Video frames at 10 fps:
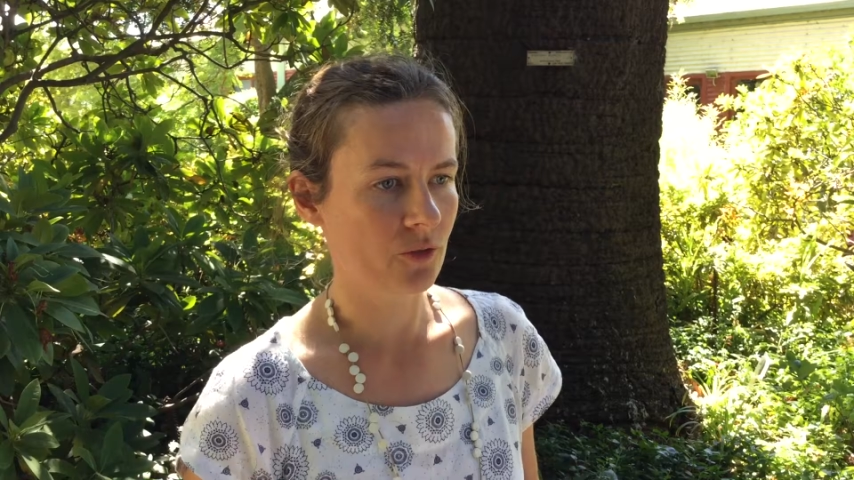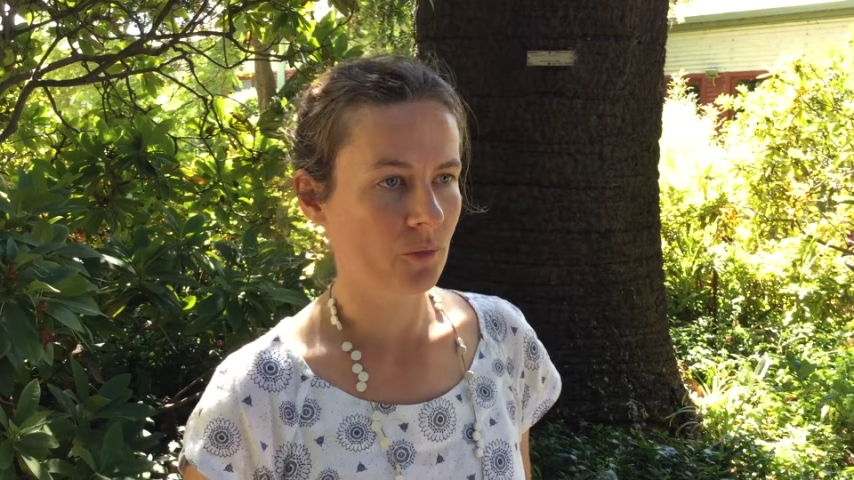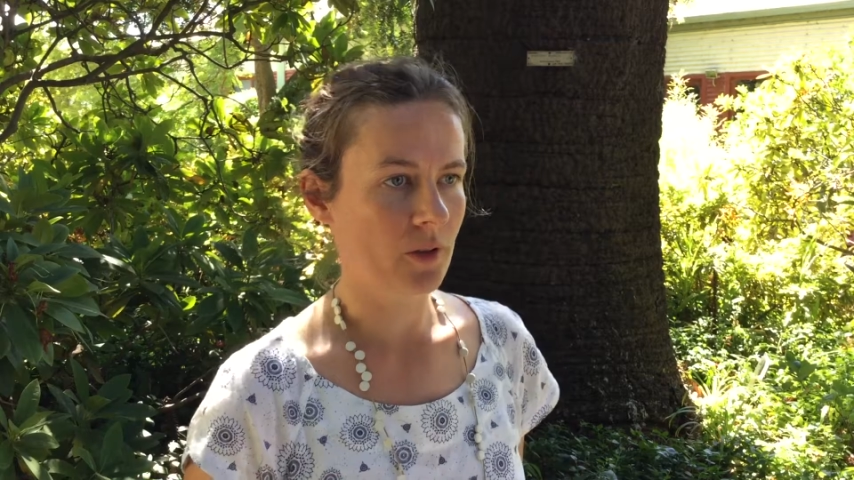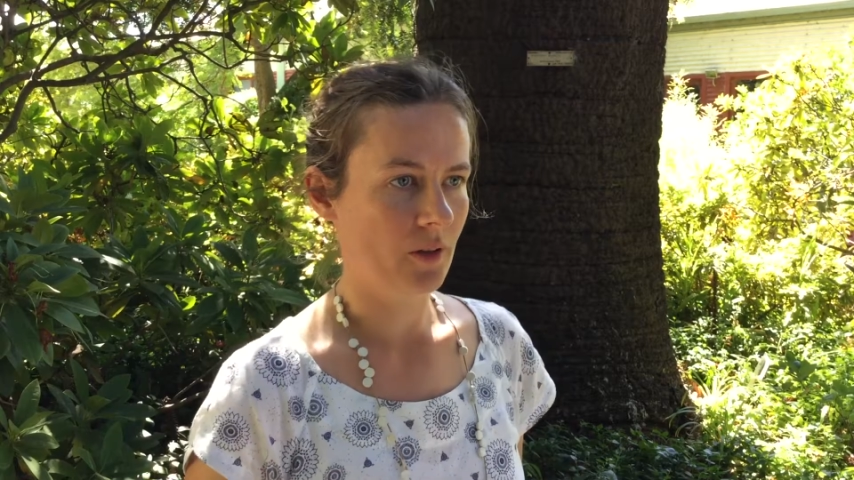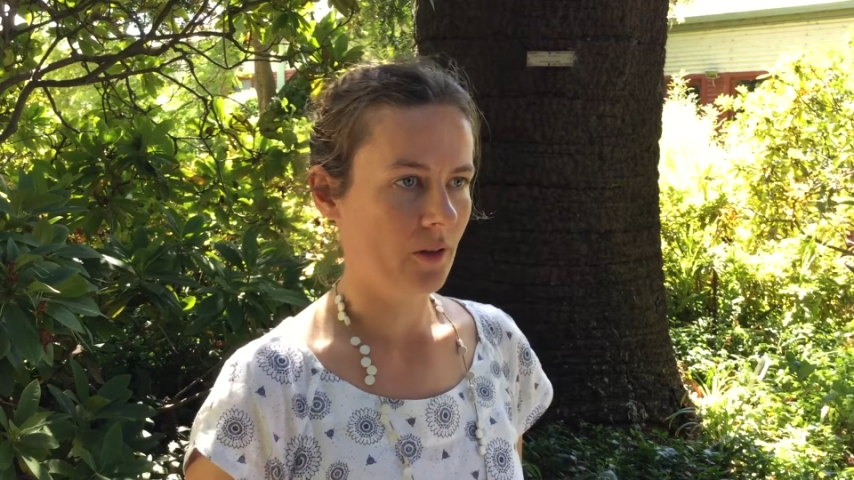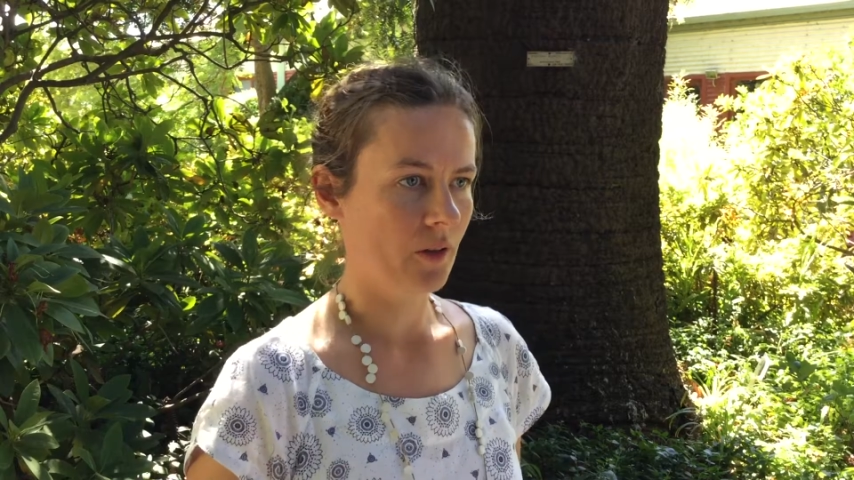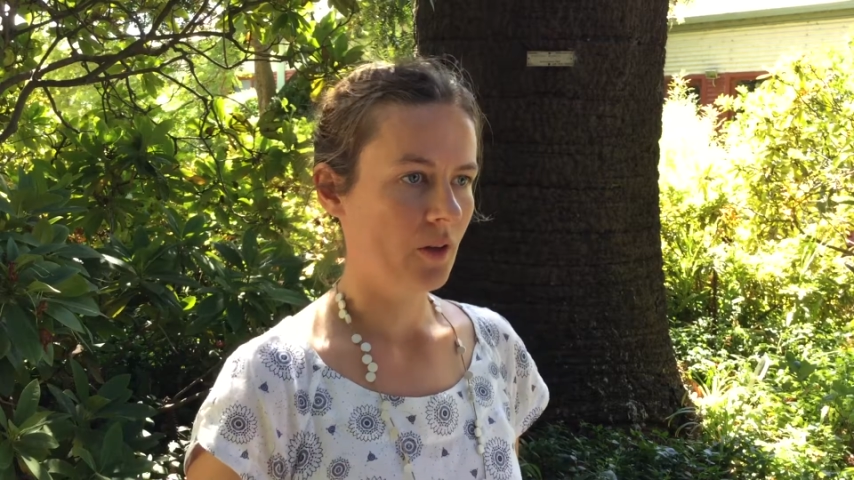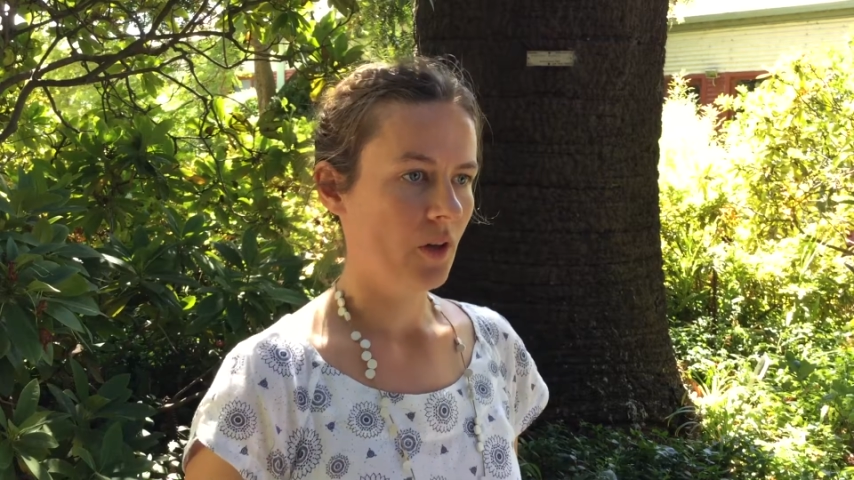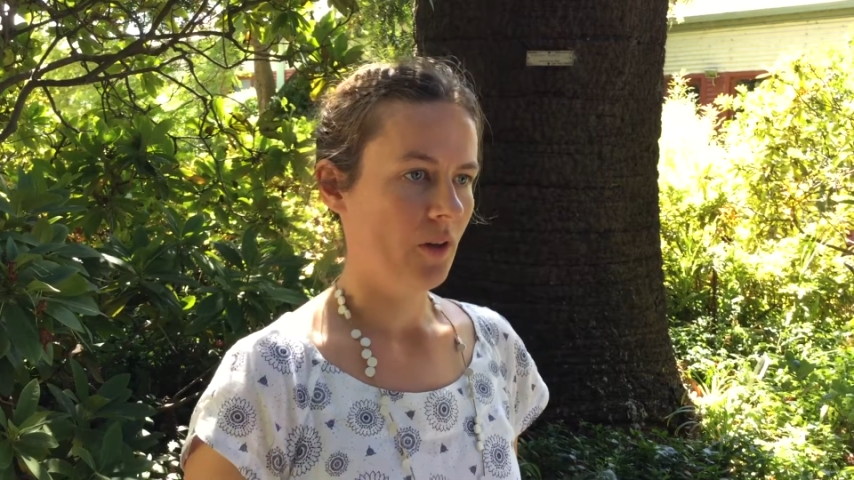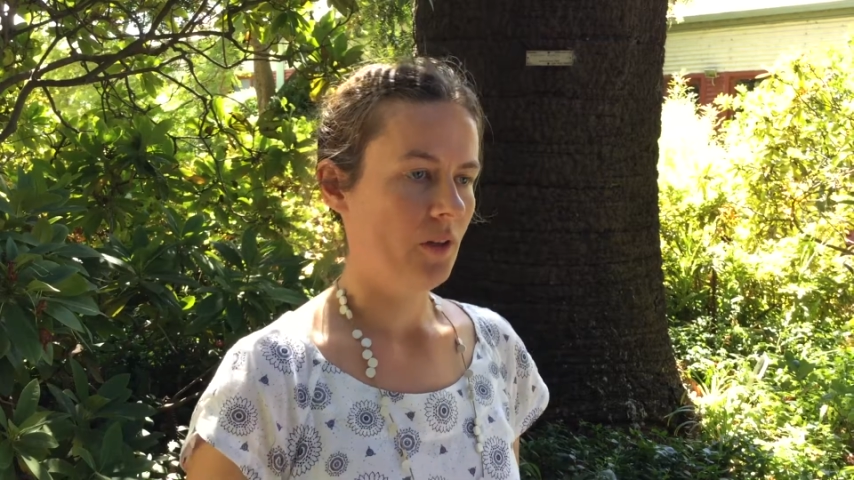stormwater
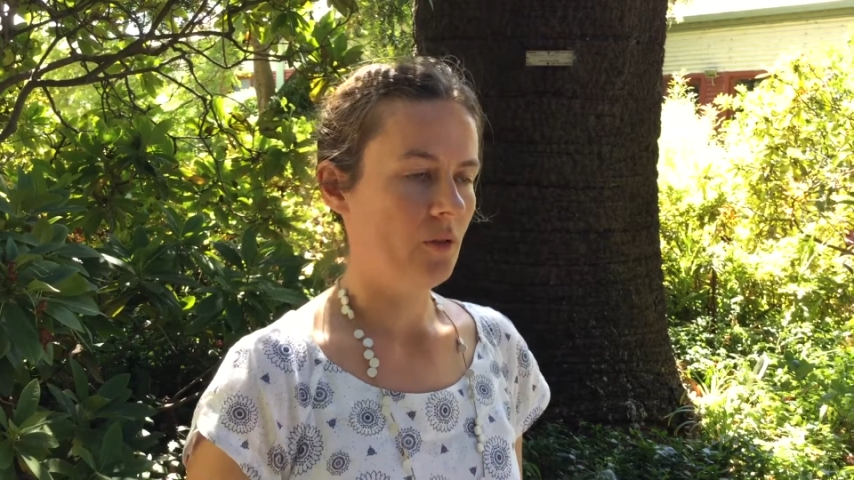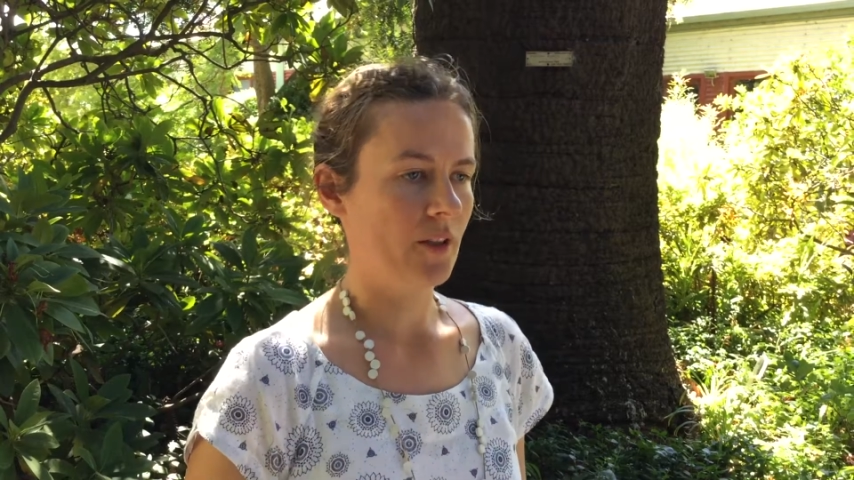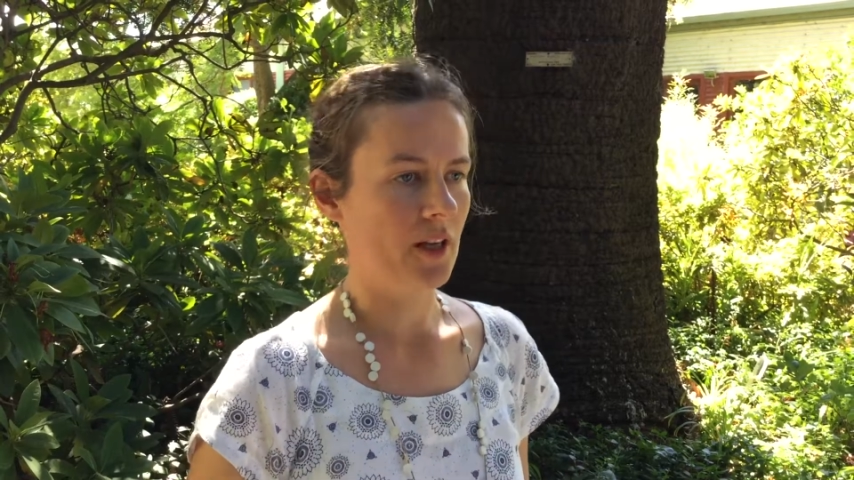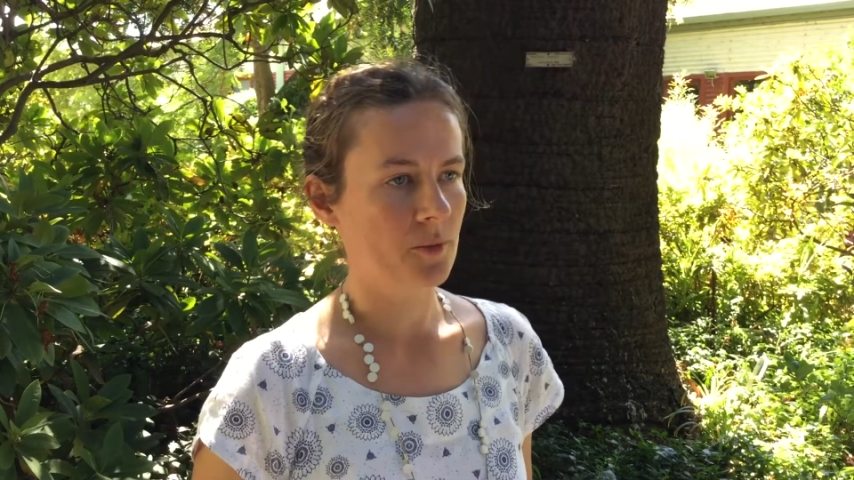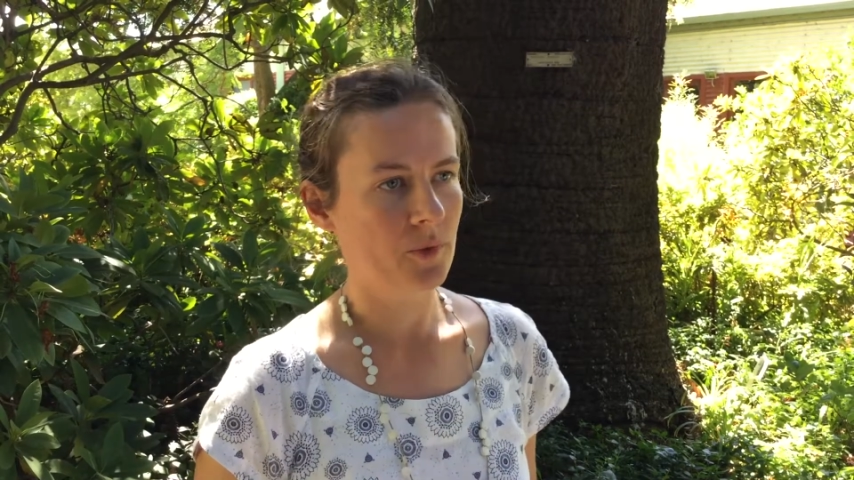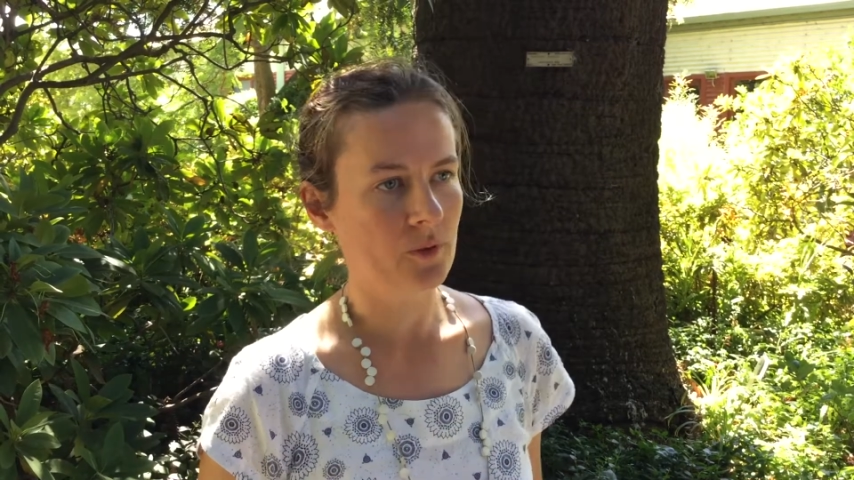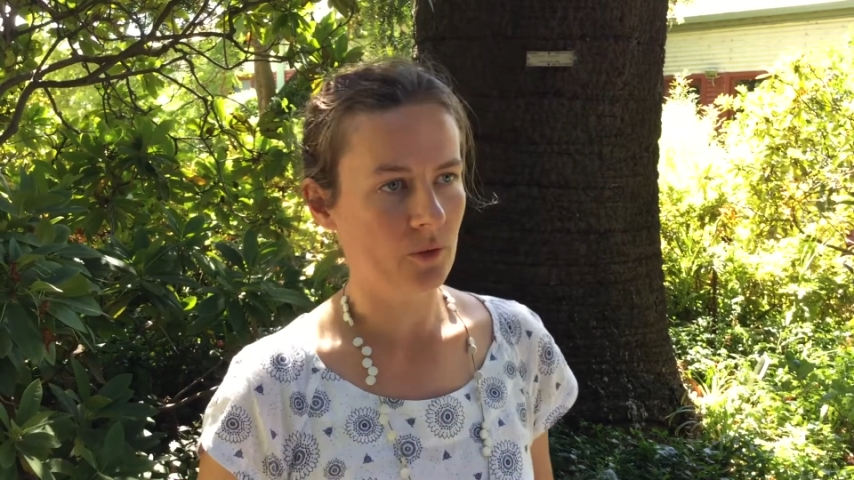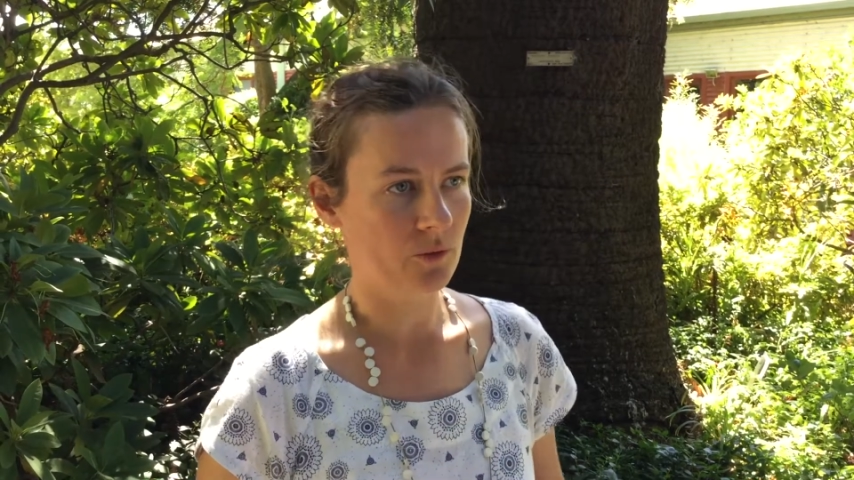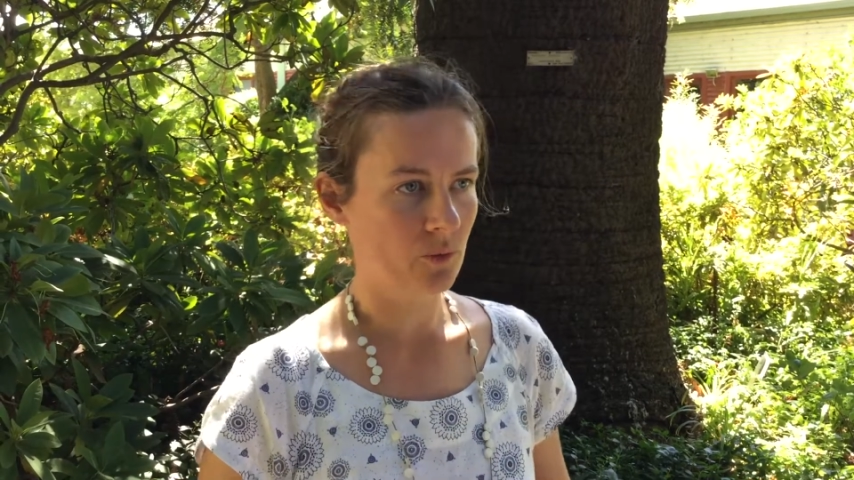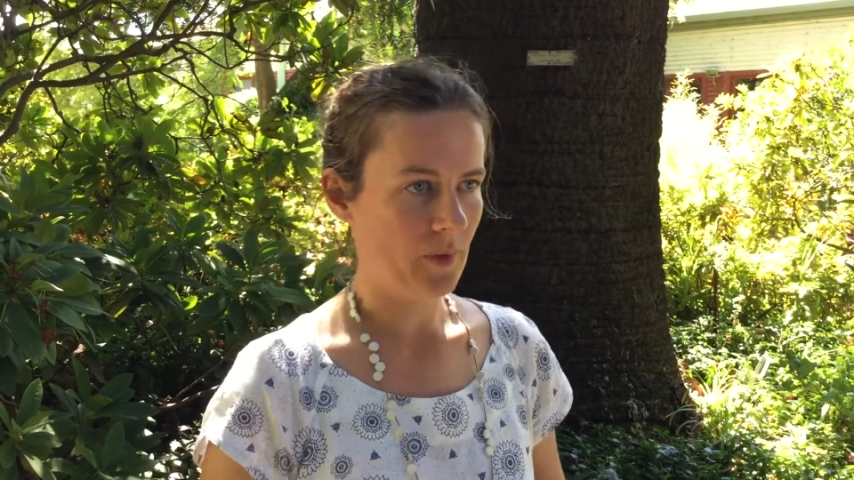in the catchment
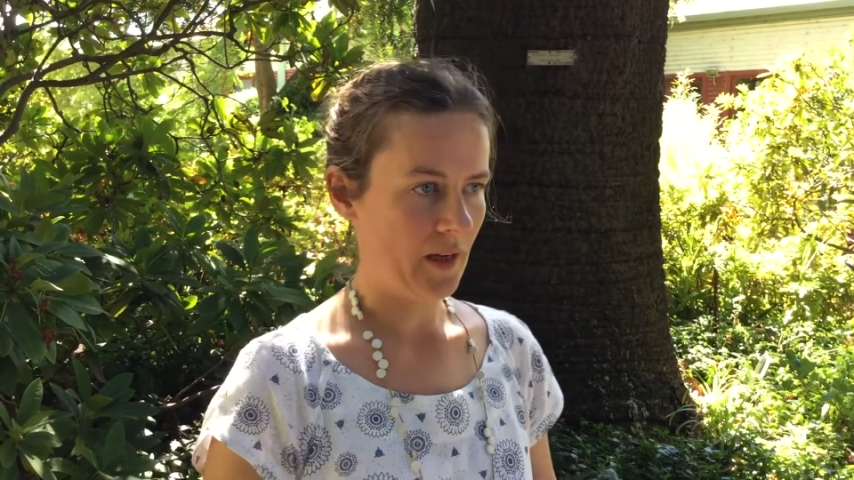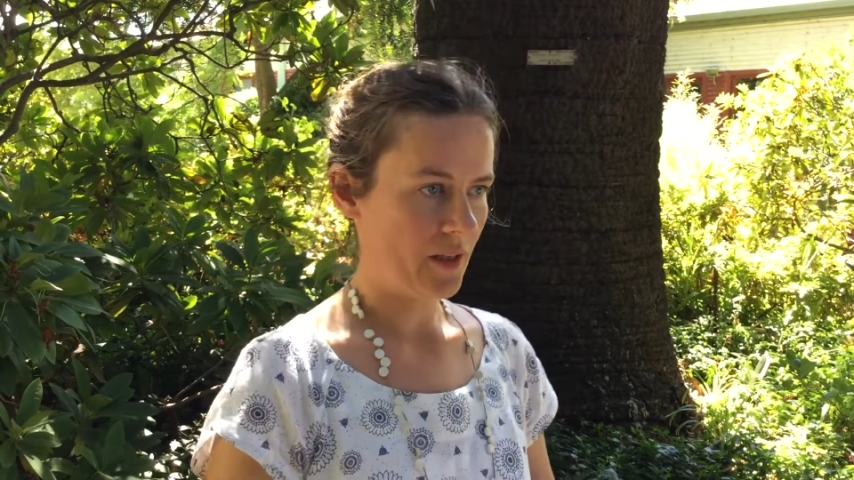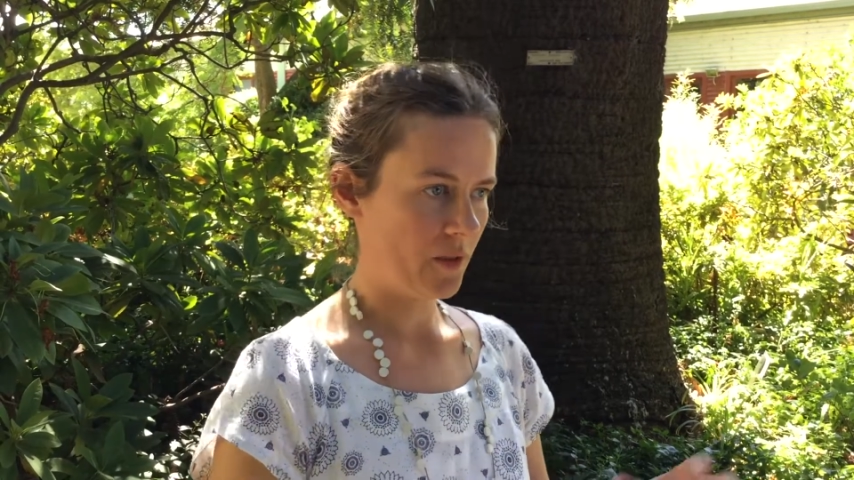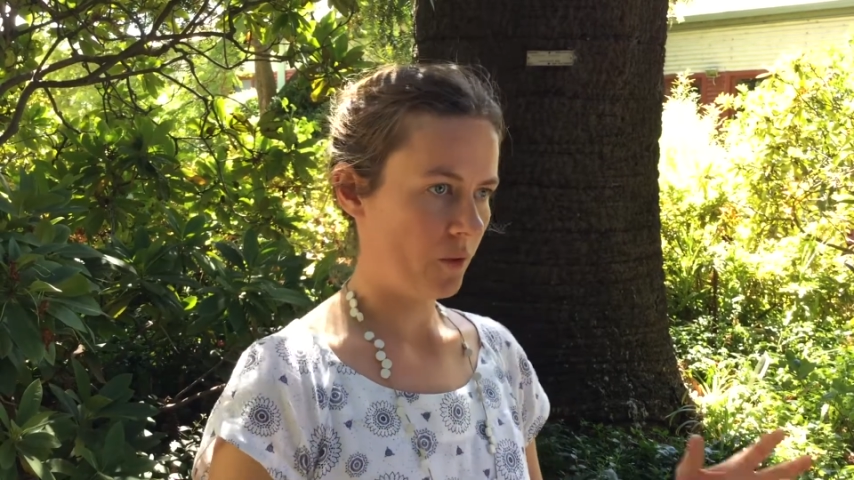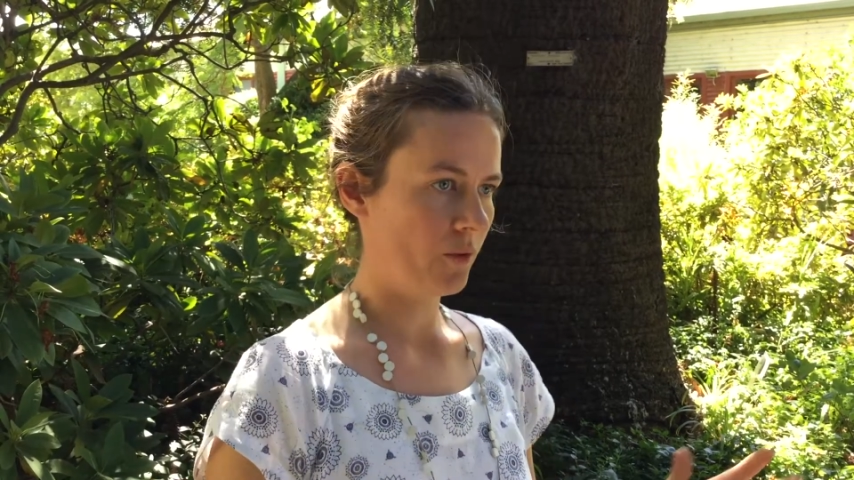or to manage